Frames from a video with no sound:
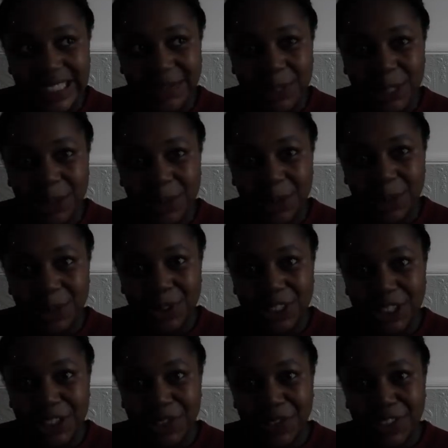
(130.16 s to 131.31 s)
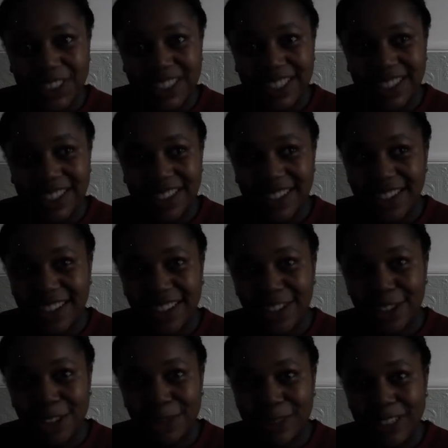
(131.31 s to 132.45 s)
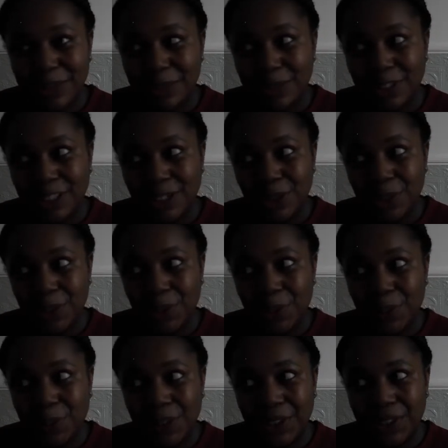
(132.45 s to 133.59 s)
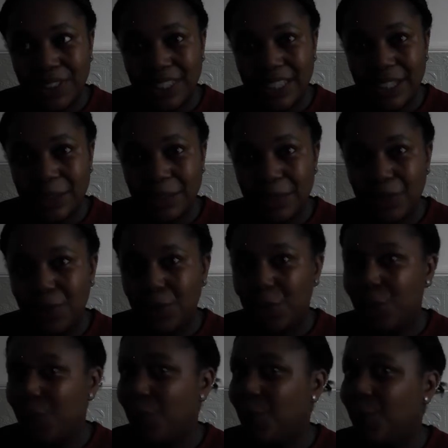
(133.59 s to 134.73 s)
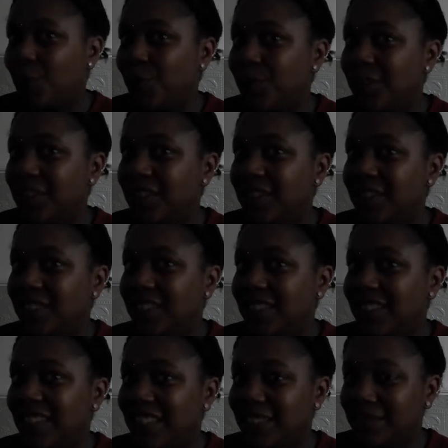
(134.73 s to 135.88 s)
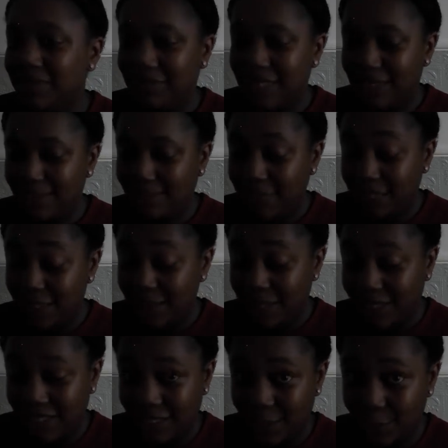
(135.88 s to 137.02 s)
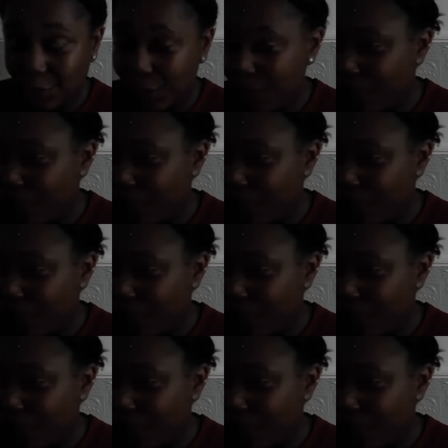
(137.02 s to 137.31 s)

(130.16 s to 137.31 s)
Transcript: people brew it differently. Like, I can't imagine putting milk in before the hot water. Like, my tea bag needs to brew.